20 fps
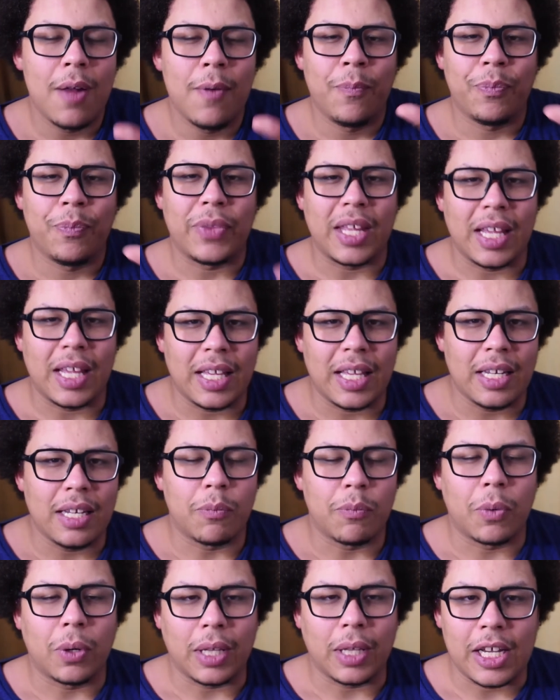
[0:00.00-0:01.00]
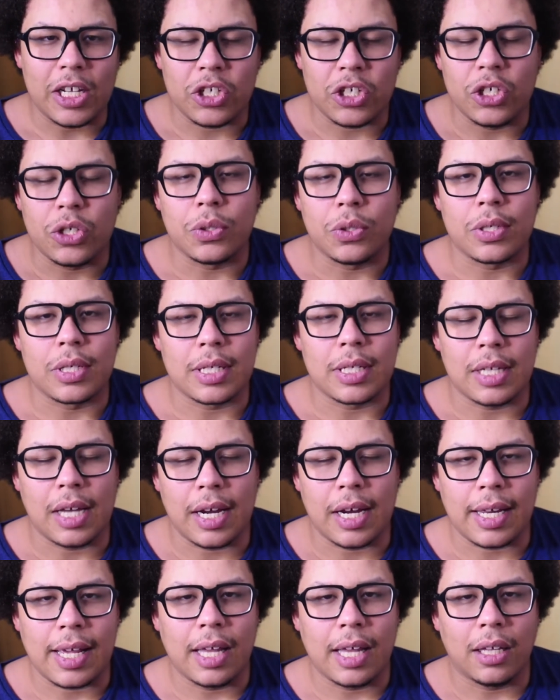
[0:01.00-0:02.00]
in relation to society
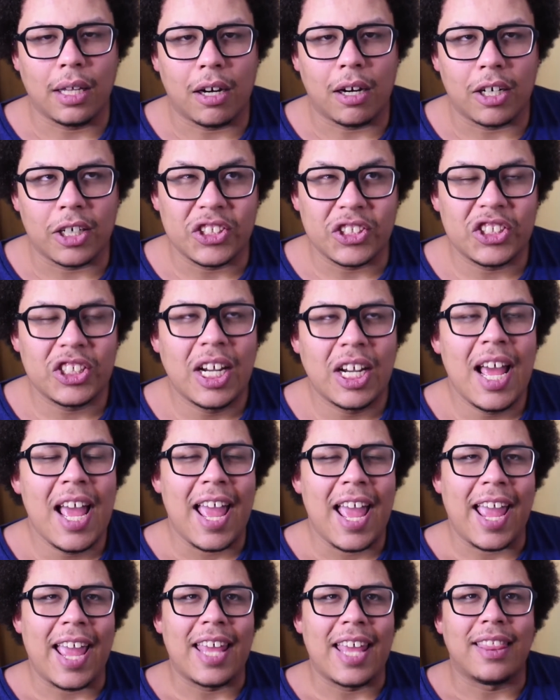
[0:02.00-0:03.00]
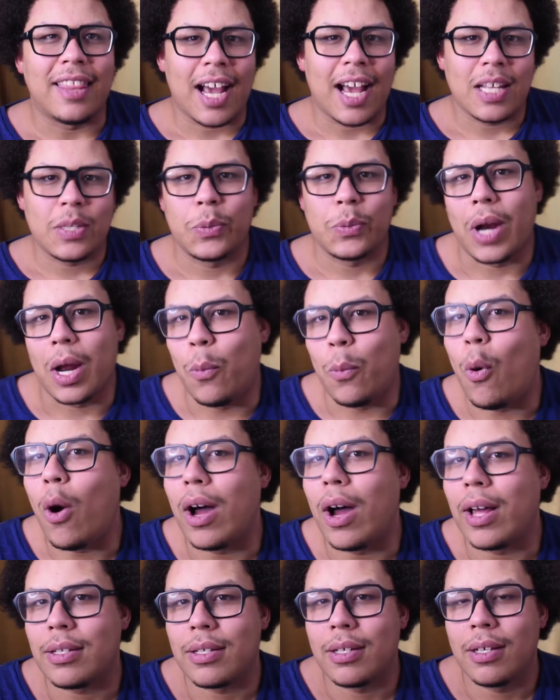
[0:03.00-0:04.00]
at large. And that's what I
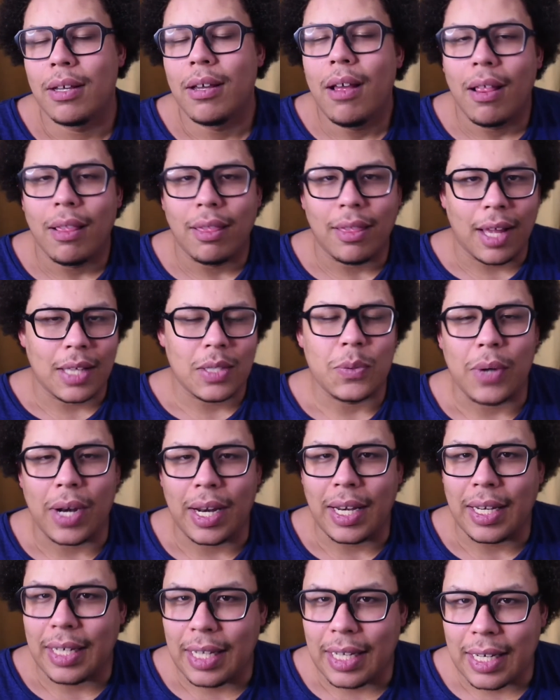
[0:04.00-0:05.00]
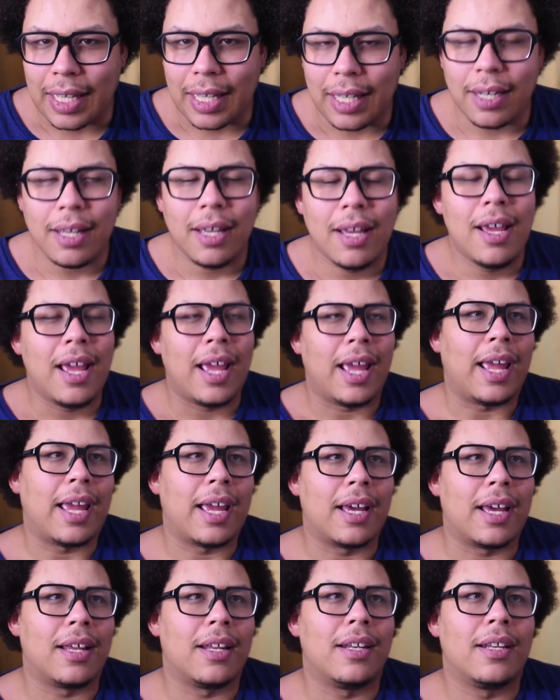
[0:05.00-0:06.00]
want. That's what I needed.
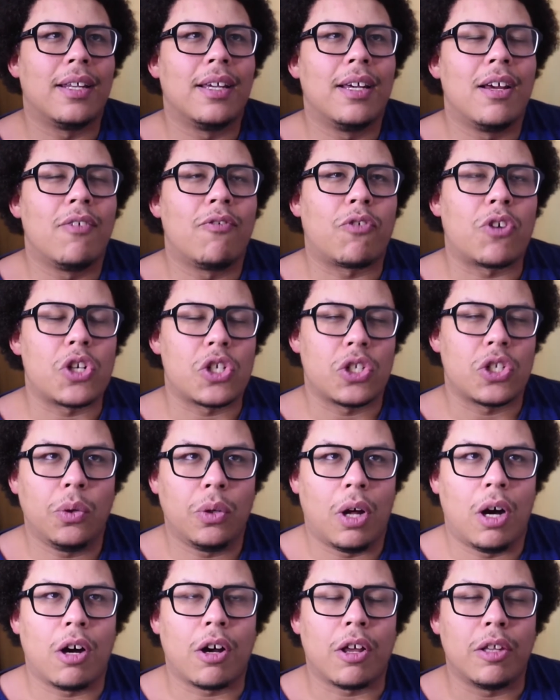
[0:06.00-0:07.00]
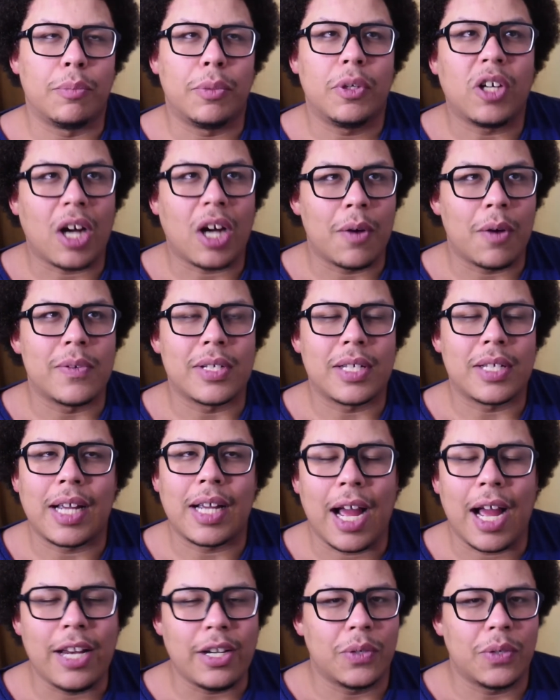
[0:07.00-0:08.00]
And for so long in the book, I was like, I
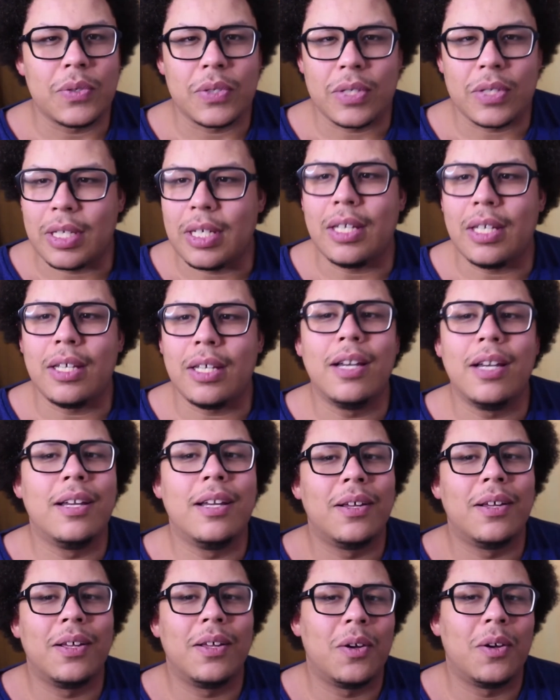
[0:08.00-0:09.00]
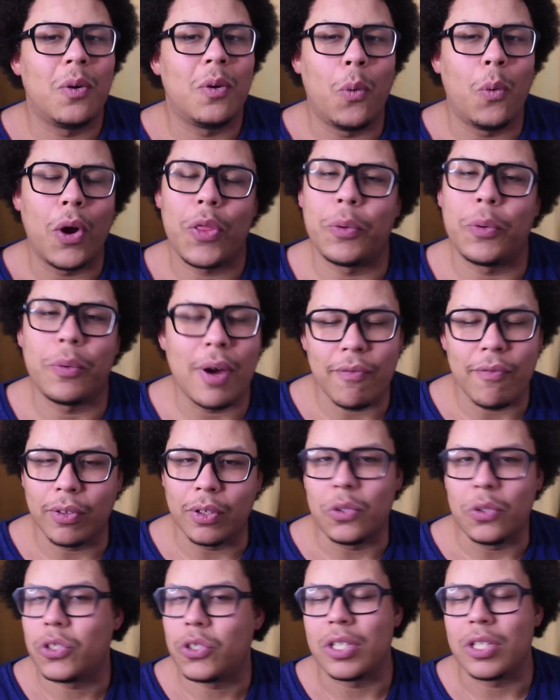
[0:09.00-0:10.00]
don't see where the
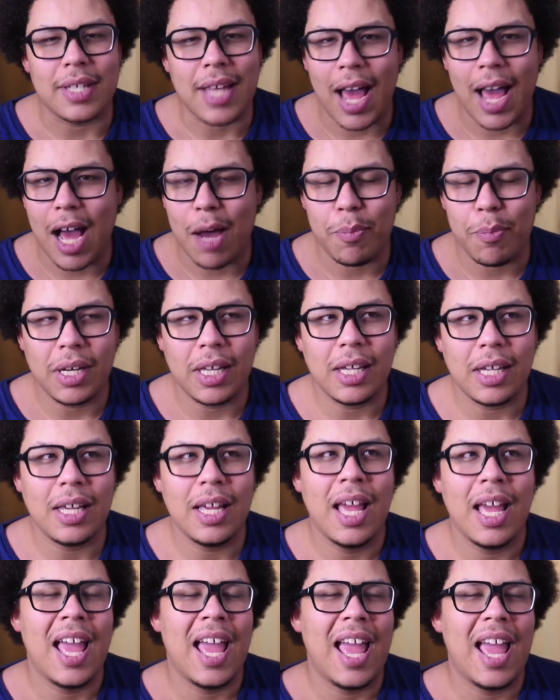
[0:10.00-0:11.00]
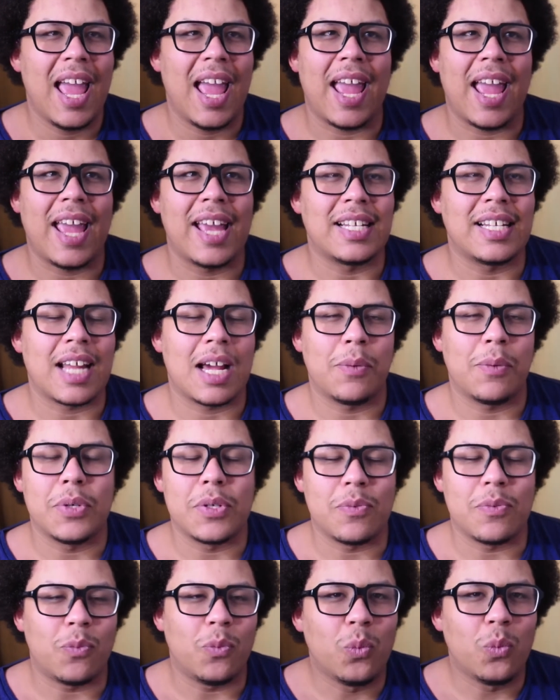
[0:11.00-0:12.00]
revolution is happening. And I was
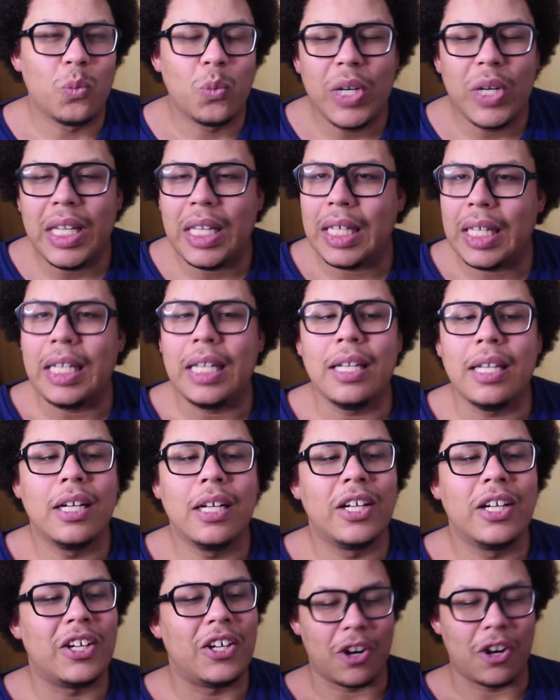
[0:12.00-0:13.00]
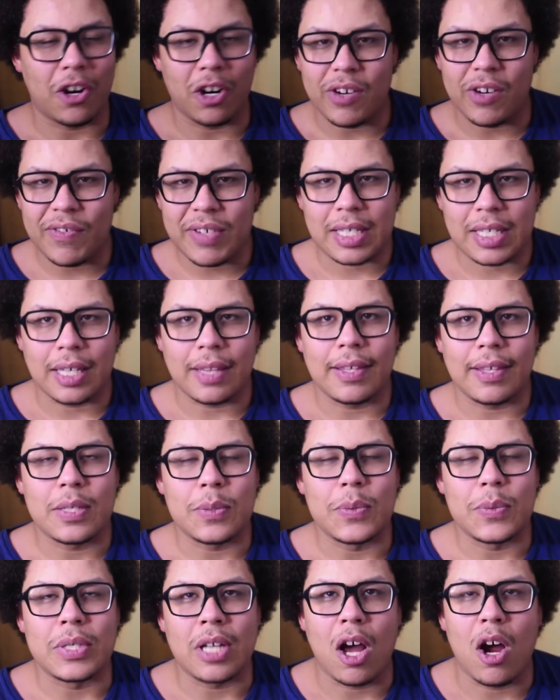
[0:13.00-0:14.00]
really nervous that this was
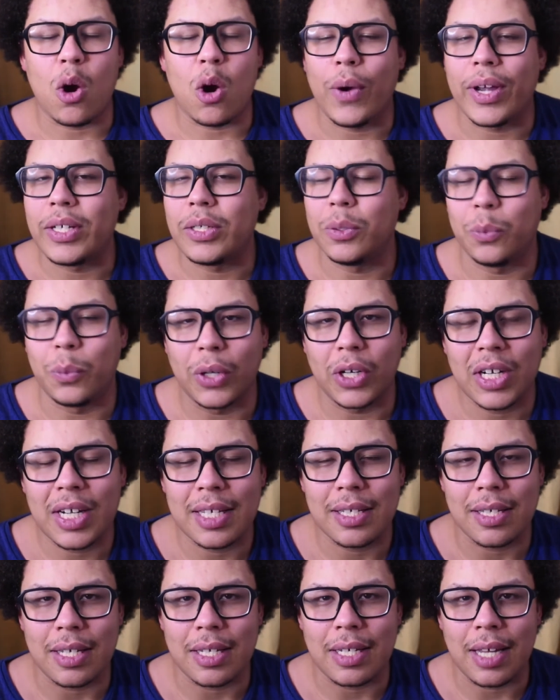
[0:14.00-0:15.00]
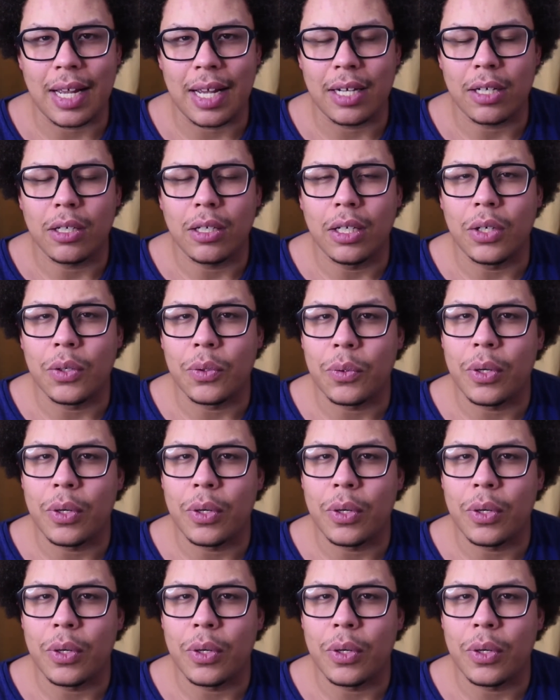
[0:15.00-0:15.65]
not going to work as a standalone